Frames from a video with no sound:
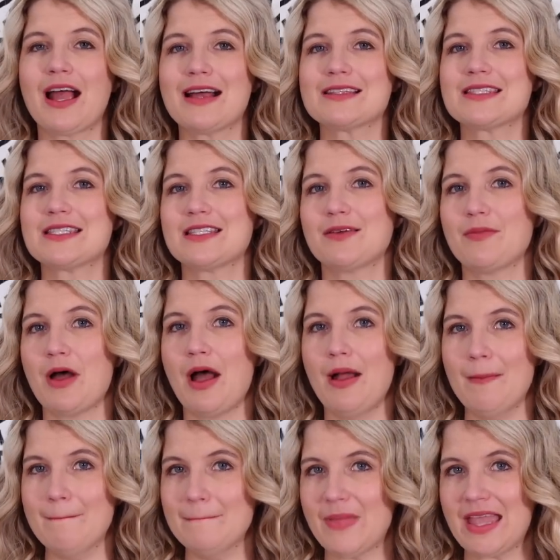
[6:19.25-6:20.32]
has some
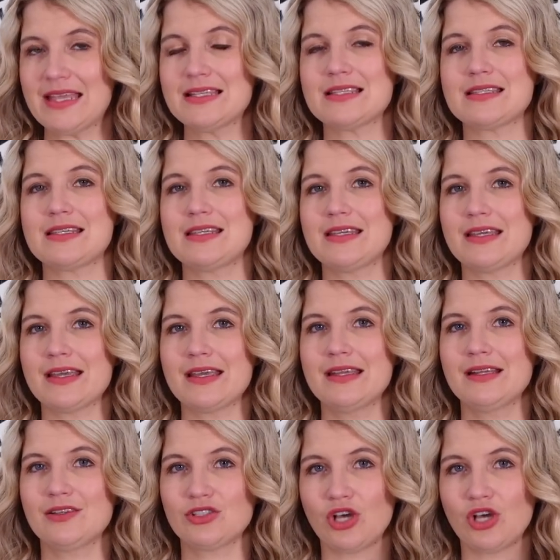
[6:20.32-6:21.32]
amazing